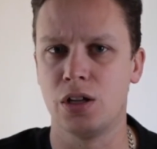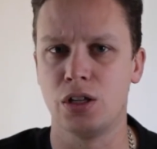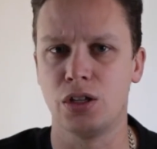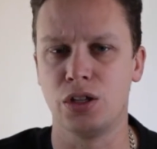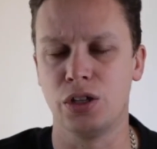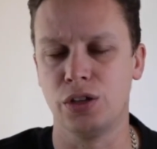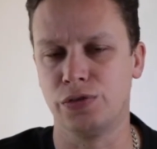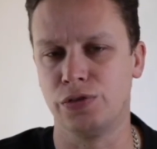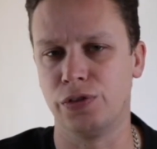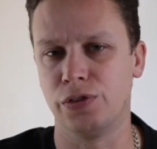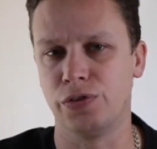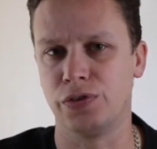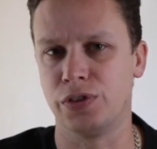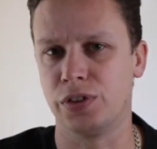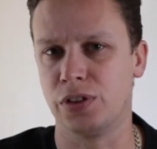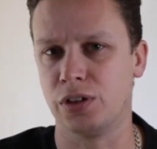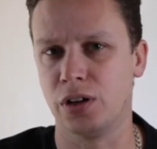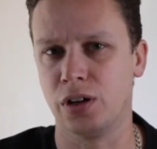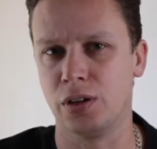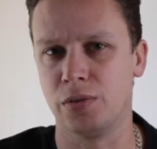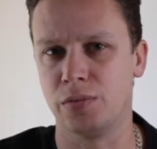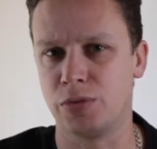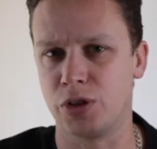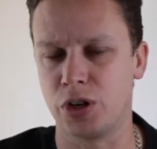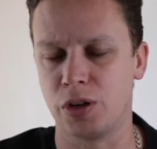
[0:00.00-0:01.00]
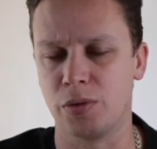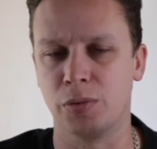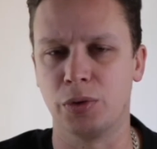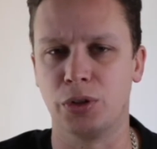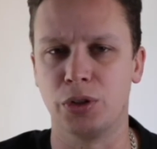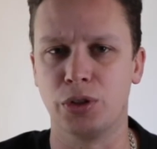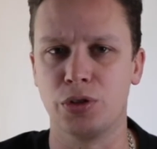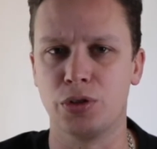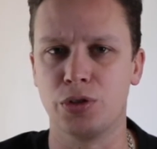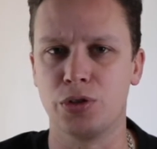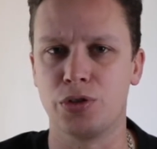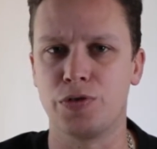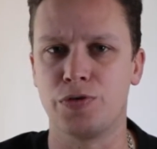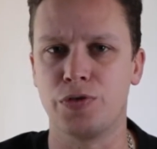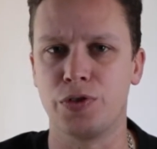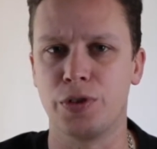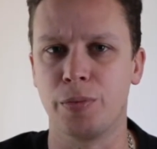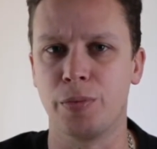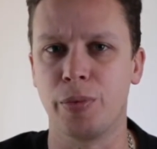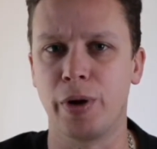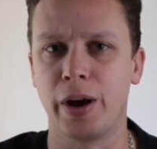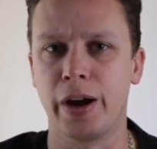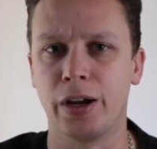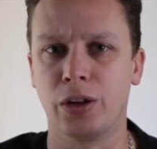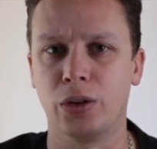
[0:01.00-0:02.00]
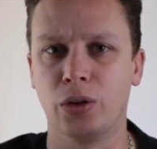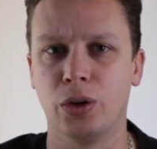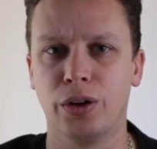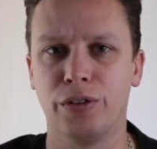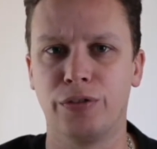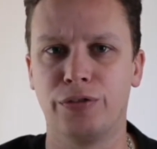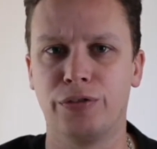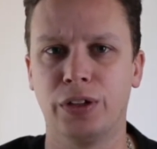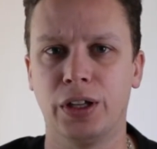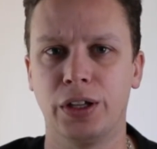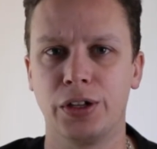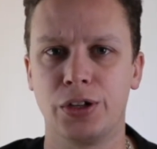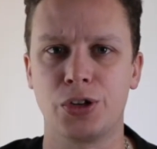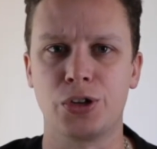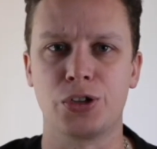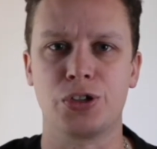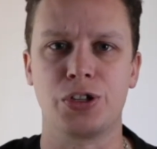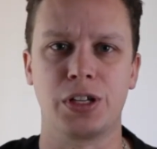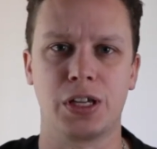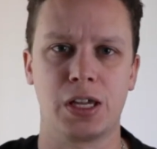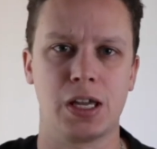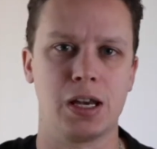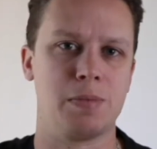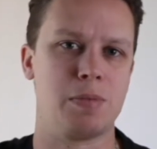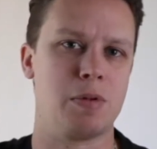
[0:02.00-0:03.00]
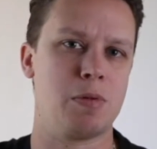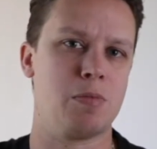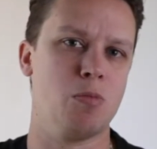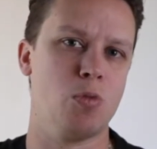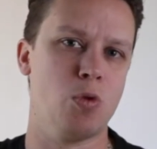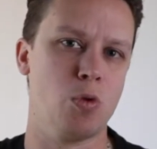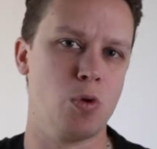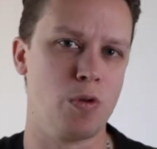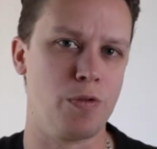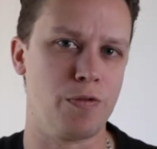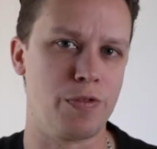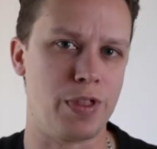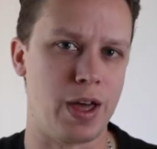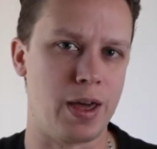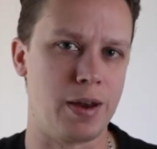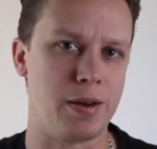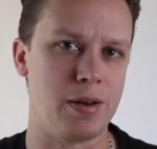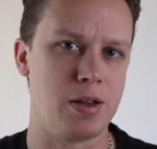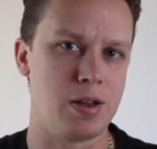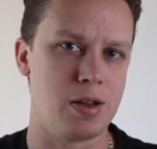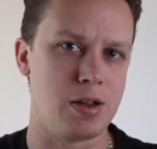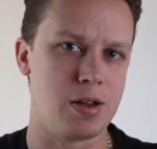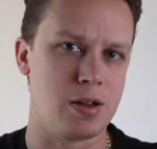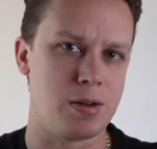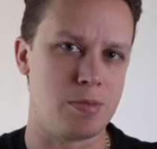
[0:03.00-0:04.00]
250 I generally use for the brake light flood, just to get a bit more of that